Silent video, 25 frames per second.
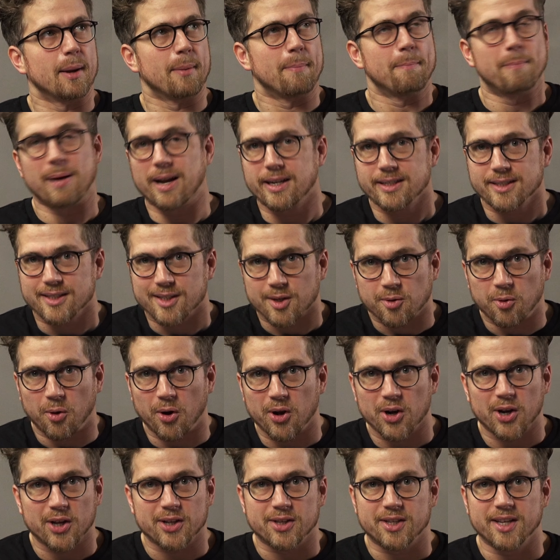best
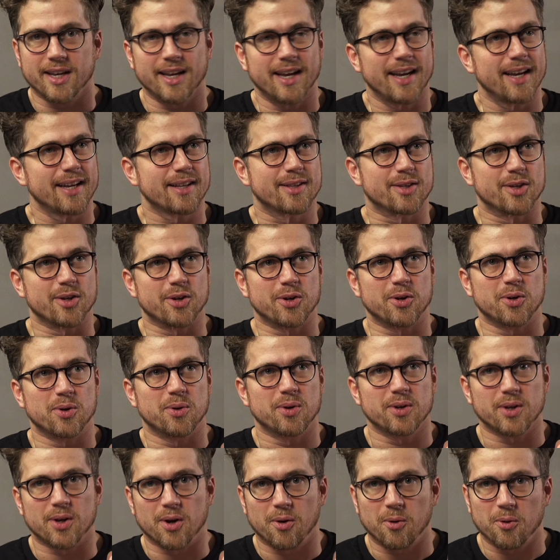quality
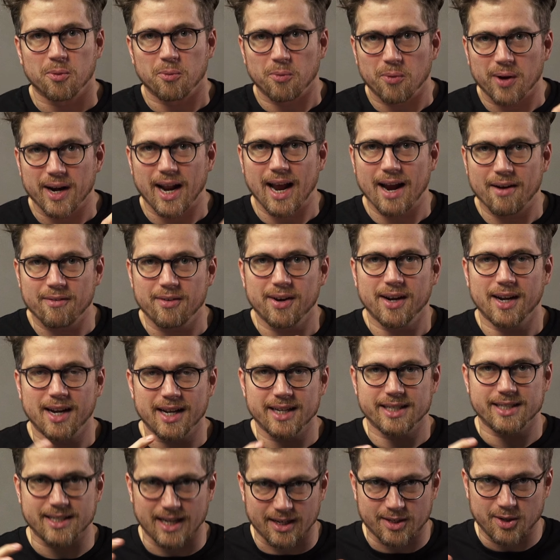to, you know, whatever it
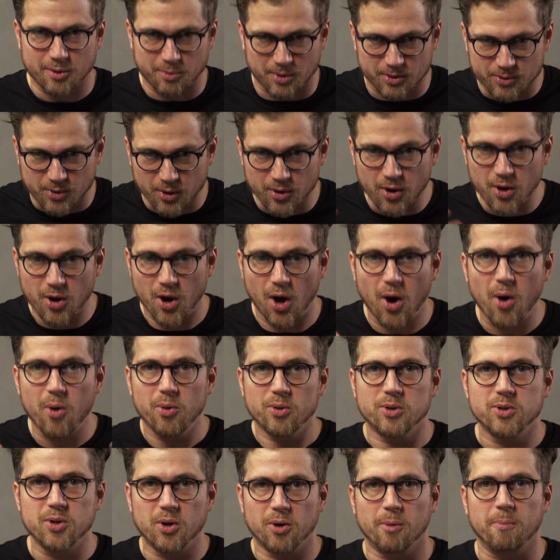is that you want to
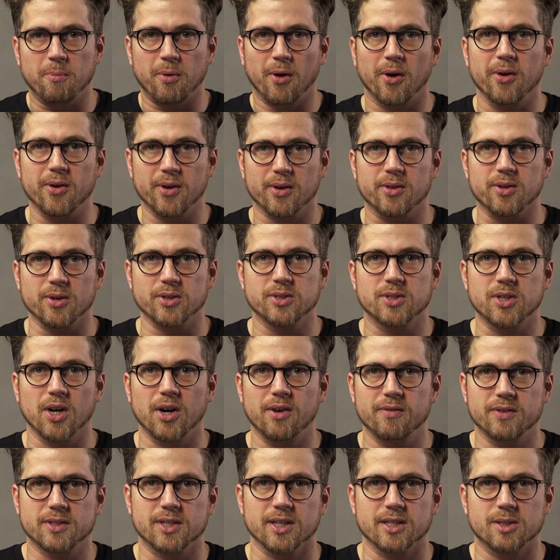load your product or
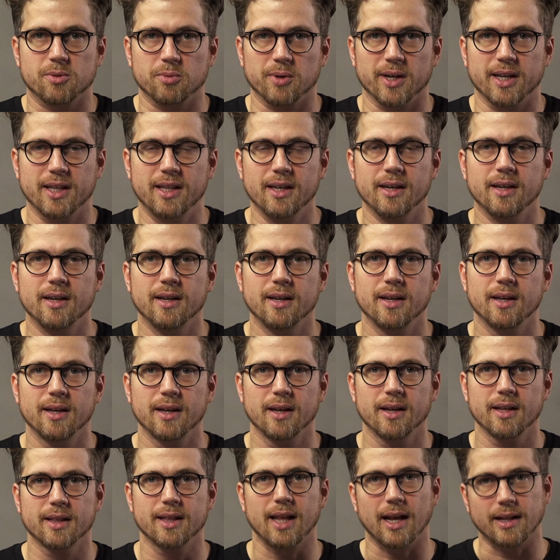services with,
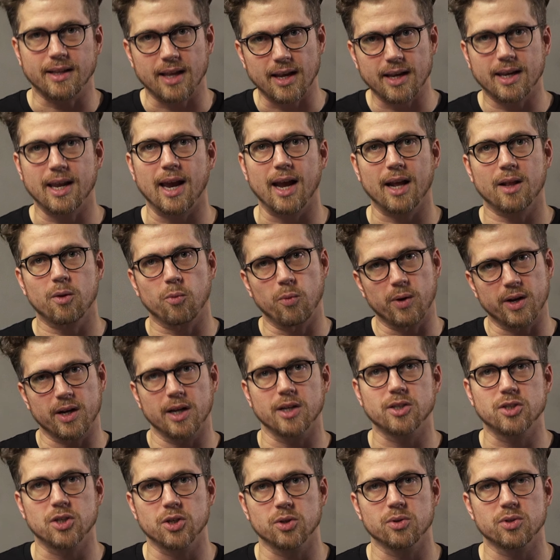that they get when
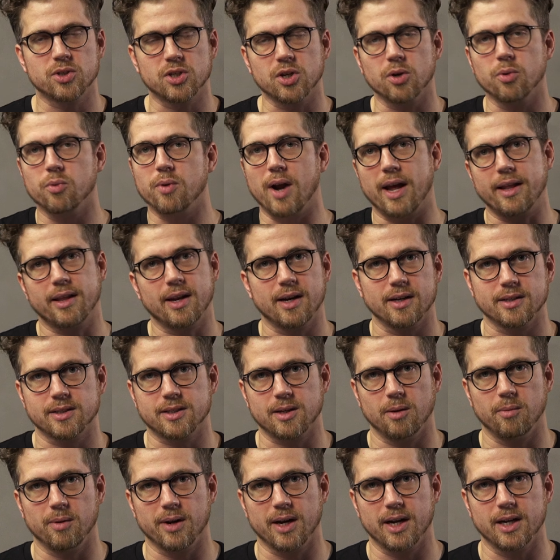they choose you rather than
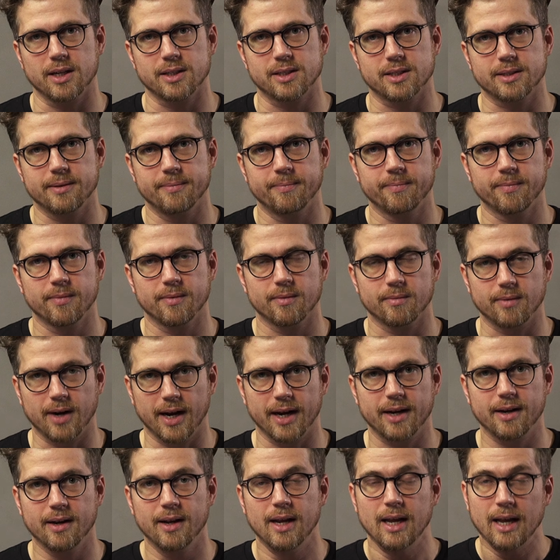someone else,
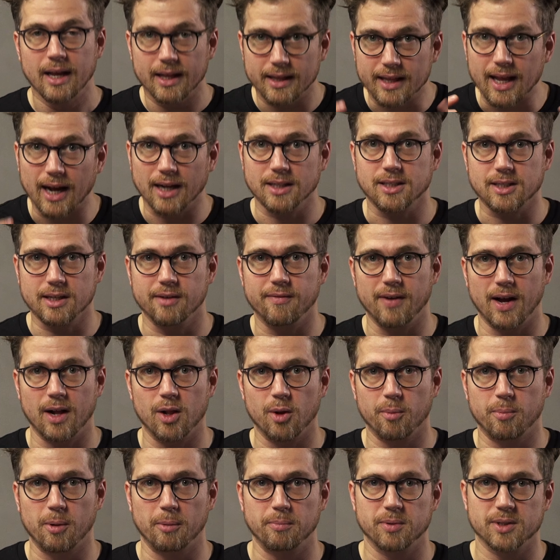right? That's the
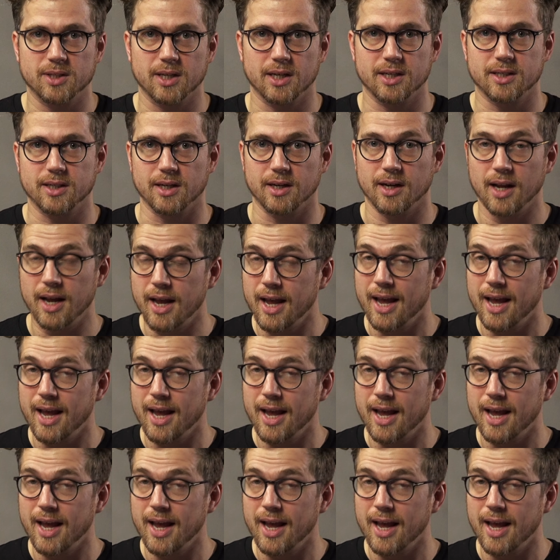value proposition.